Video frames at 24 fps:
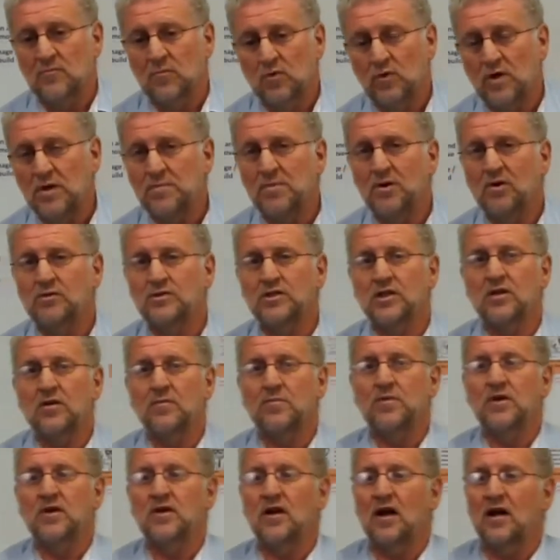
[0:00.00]
rebuild your
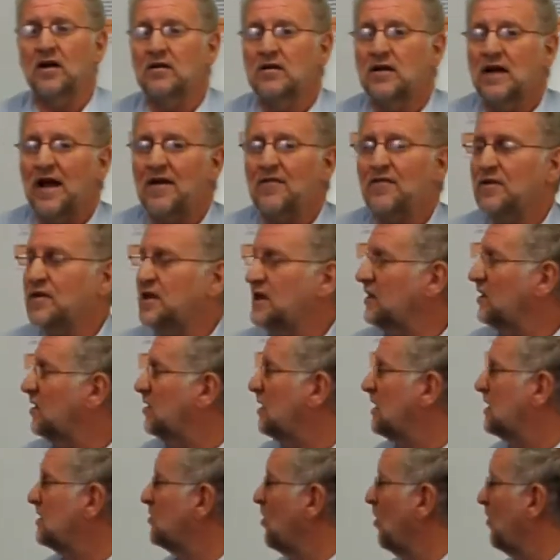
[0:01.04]
computer, everything
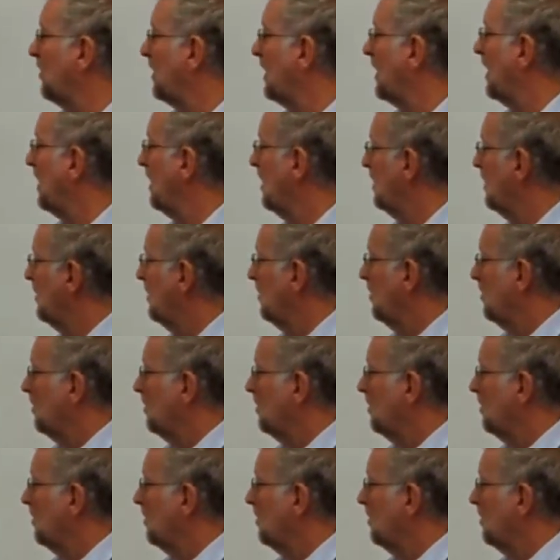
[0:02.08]
that is on there